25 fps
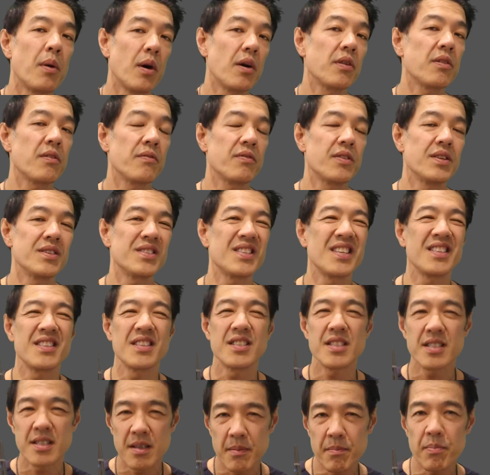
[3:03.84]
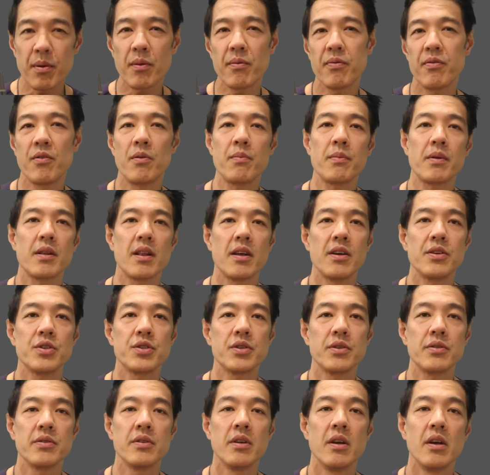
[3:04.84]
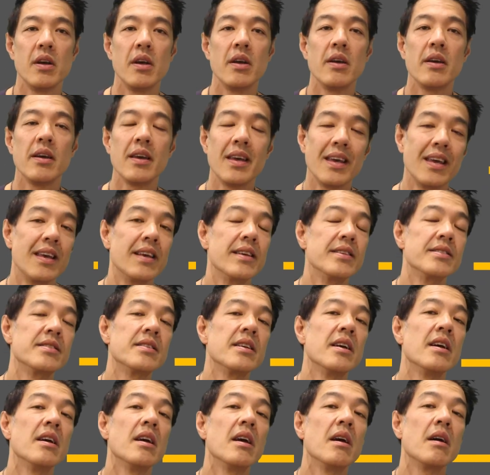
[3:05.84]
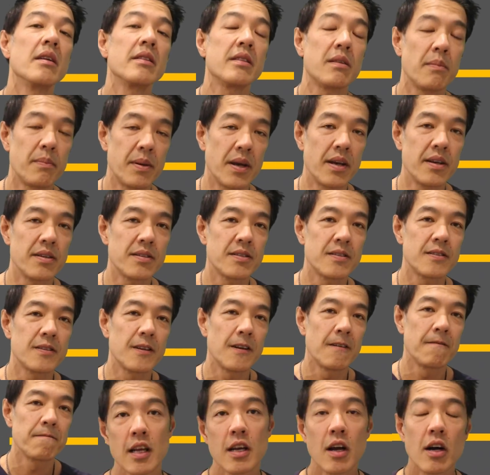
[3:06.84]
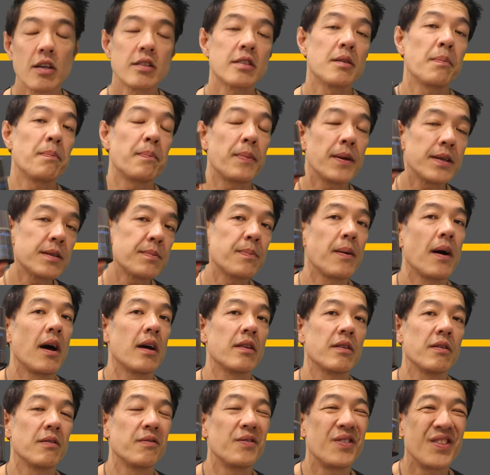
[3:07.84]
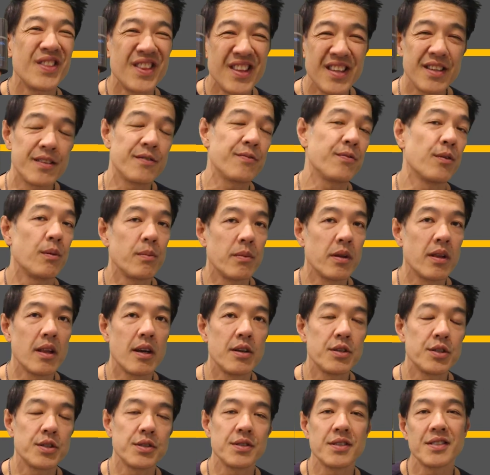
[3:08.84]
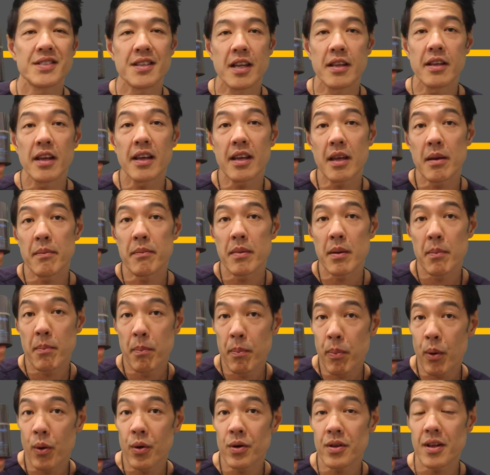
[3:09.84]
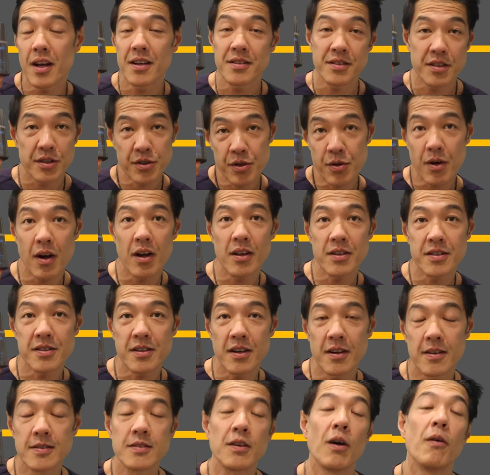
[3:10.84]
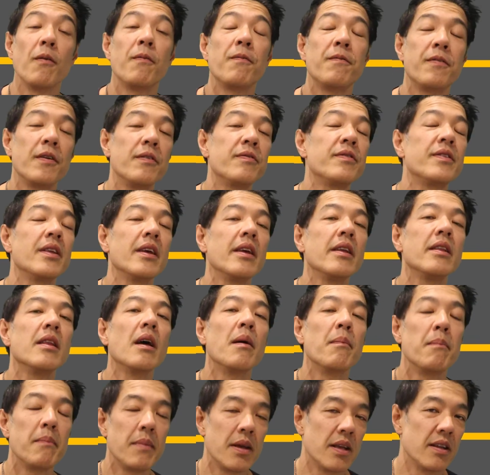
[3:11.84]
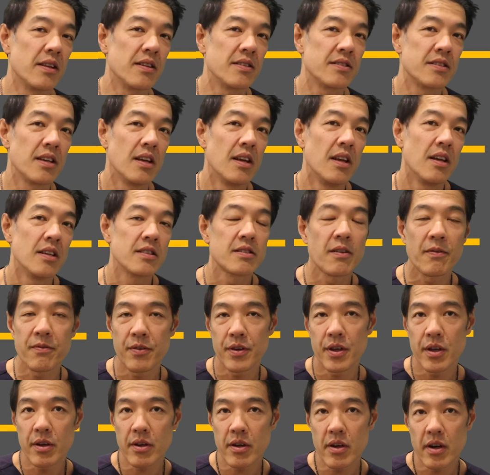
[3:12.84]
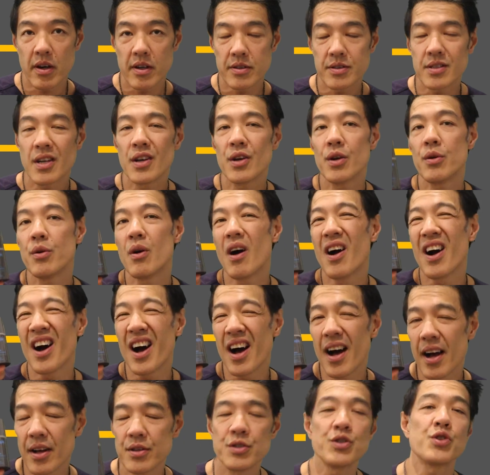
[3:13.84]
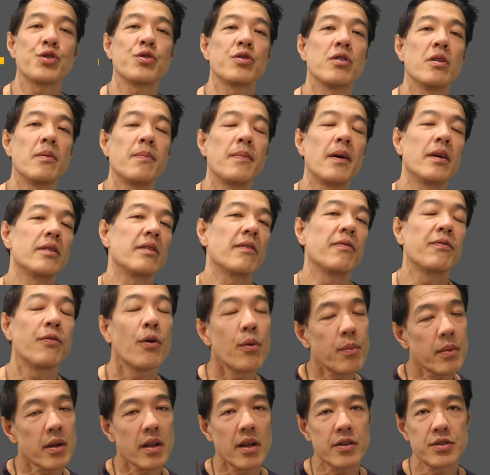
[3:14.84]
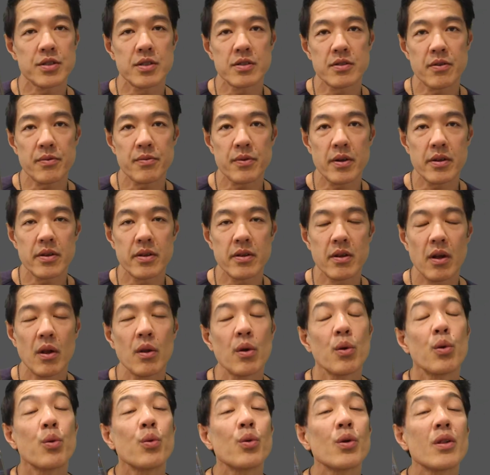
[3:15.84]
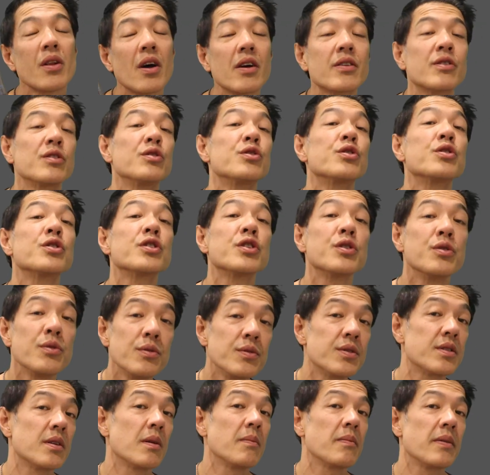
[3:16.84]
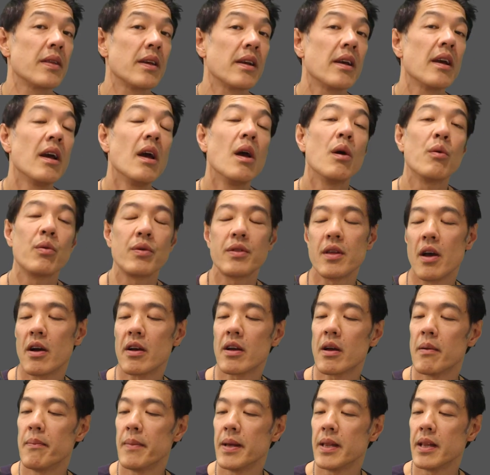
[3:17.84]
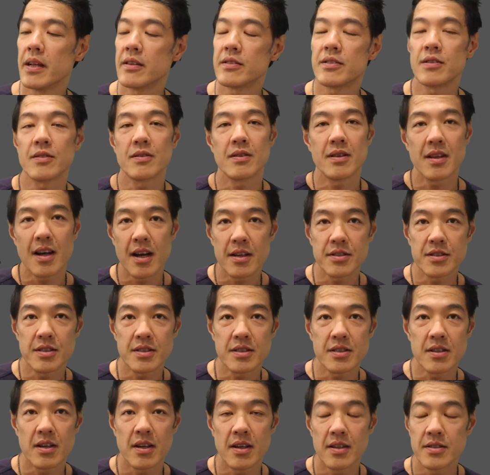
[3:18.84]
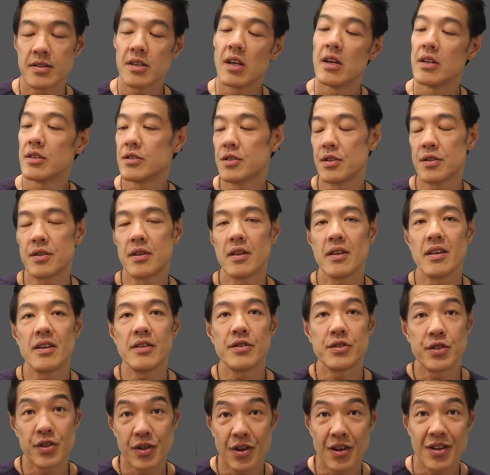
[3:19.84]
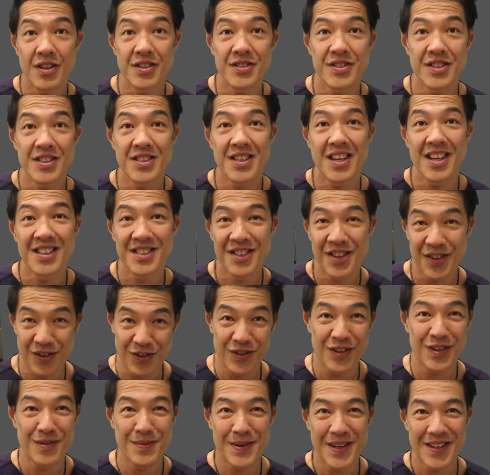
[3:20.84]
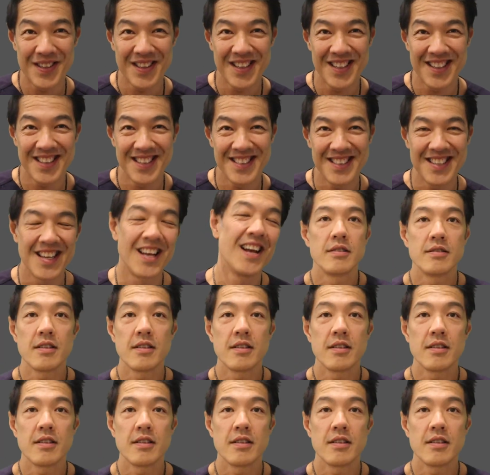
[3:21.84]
both of this in a simple formulation is the best. And guys, the best part of this formulation is that it can be bought as a trial size of 15 mils. So for you guys who are unsure about the formulations of retinol or who would like to choose something without committing to a larger size, certainly geology has thought about this.